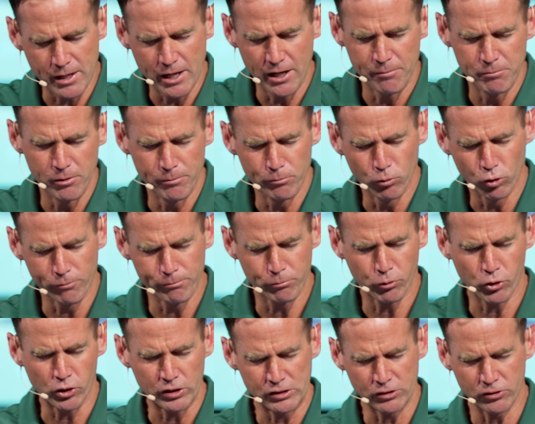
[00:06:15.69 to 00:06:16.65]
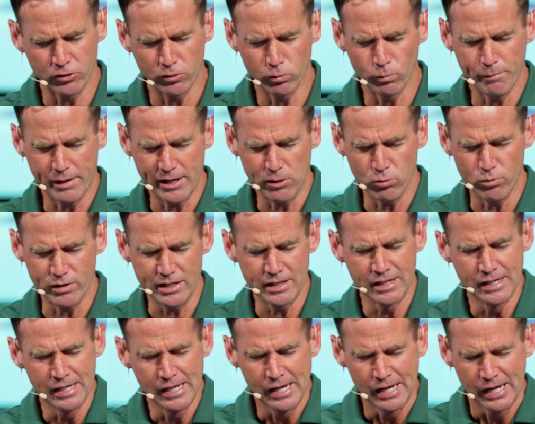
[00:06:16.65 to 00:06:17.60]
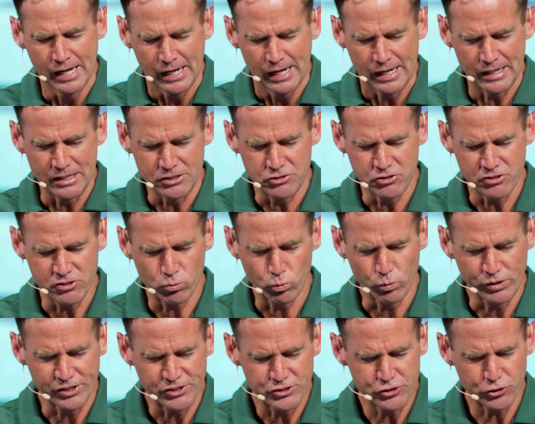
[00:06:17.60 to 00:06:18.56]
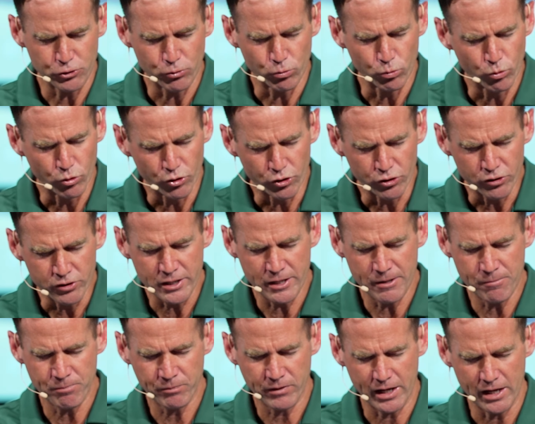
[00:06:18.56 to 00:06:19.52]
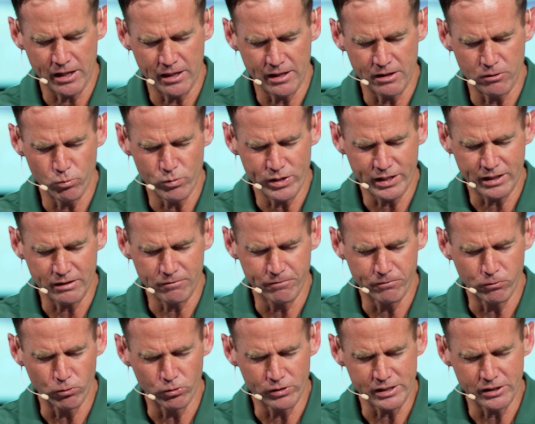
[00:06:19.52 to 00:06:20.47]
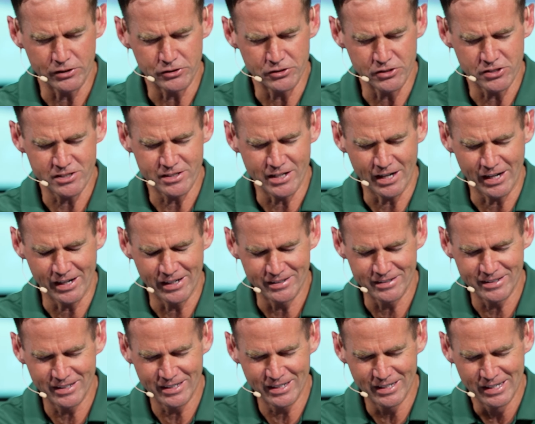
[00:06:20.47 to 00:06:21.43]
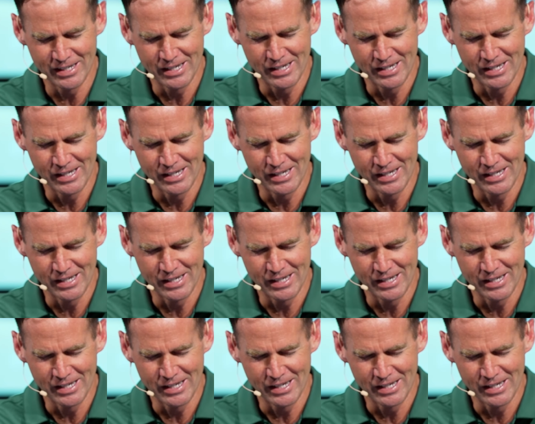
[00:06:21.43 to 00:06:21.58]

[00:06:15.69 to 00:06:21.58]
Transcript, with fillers: Uh, but more importantly, Lord, may we uh, just read your word and we can fully understand